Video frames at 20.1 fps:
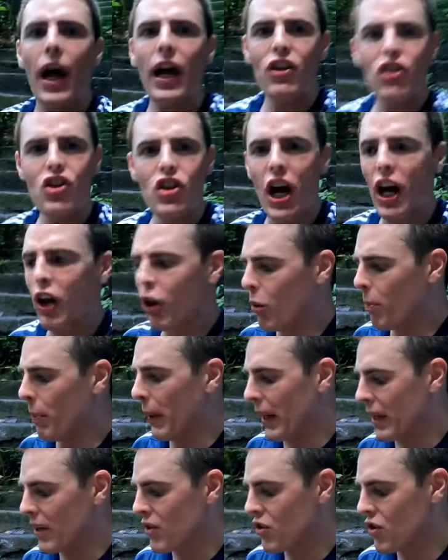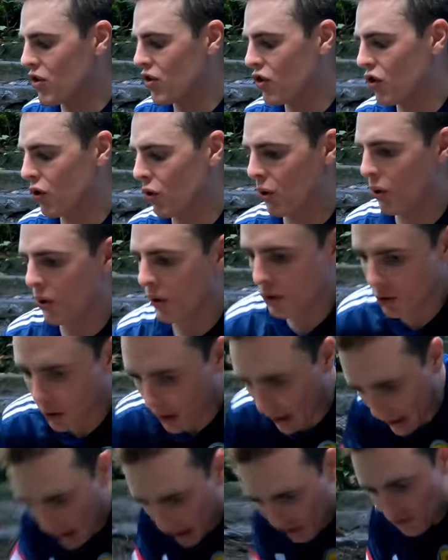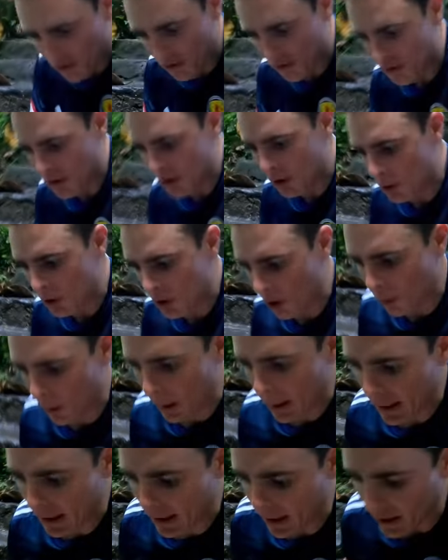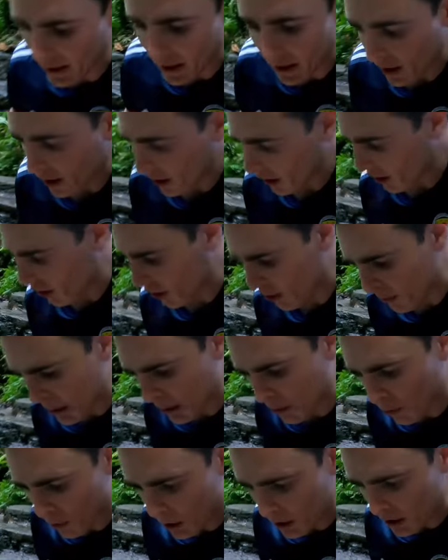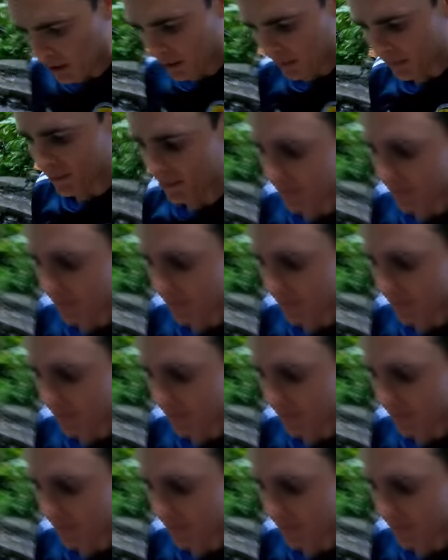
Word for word: and shallow bits, so you kind of have to feel your way. Oh my word,